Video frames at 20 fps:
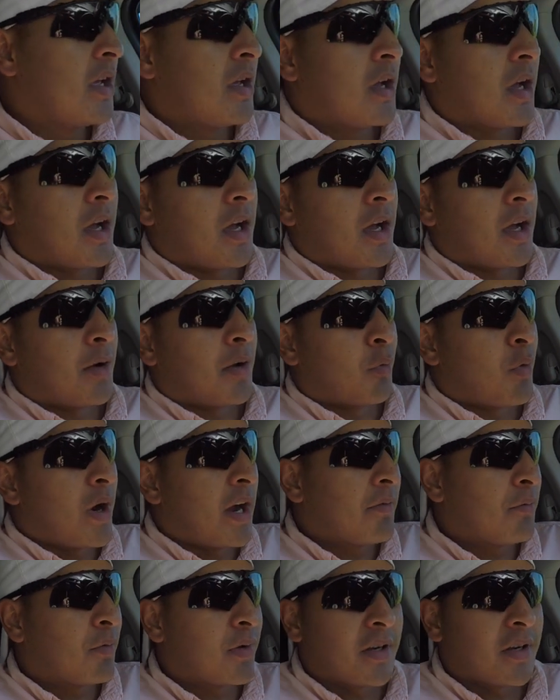
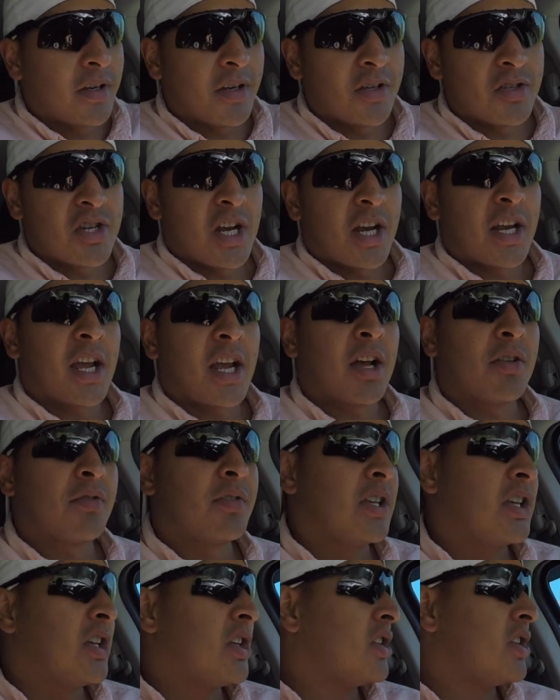Wife wanted to check out
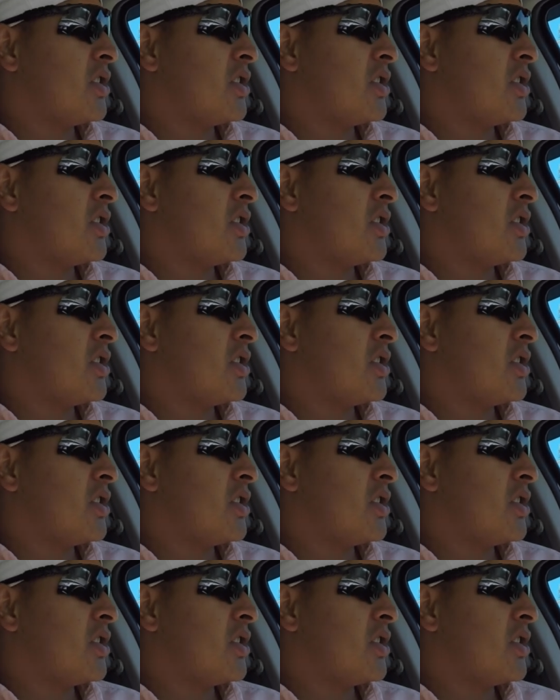the